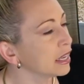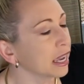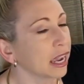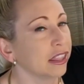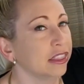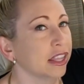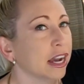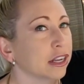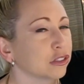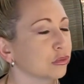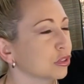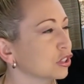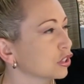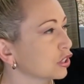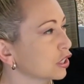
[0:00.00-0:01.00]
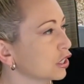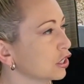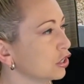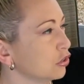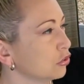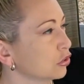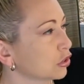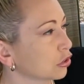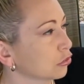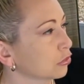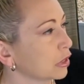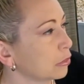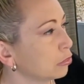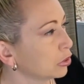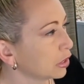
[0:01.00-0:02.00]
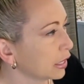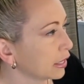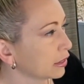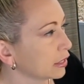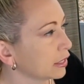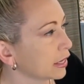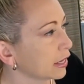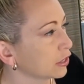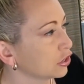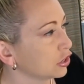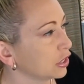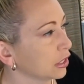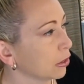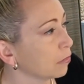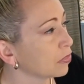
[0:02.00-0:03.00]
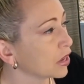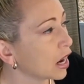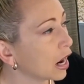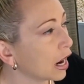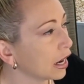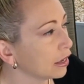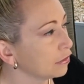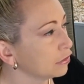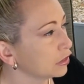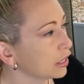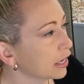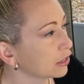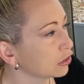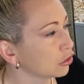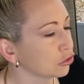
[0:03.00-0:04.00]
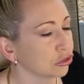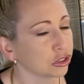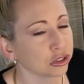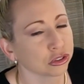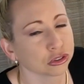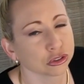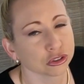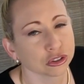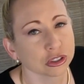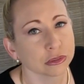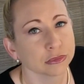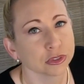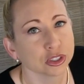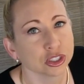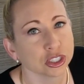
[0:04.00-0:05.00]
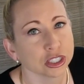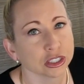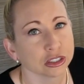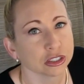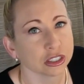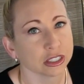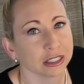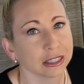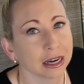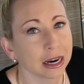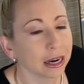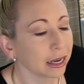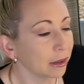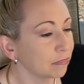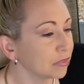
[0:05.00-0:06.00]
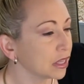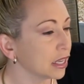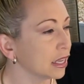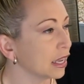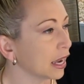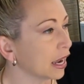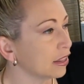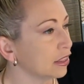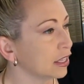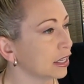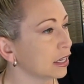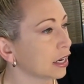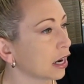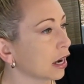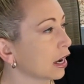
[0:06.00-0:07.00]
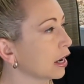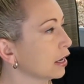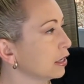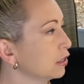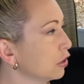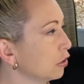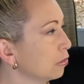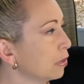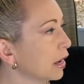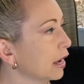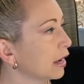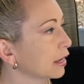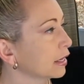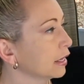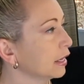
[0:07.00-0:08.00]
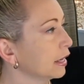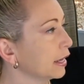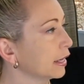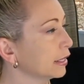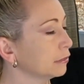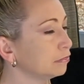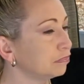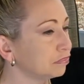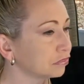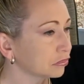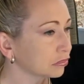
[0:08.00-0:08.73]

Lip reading: and that's what you're going to use to replant the next year. I've let those nasturtiums just die, and then I go back and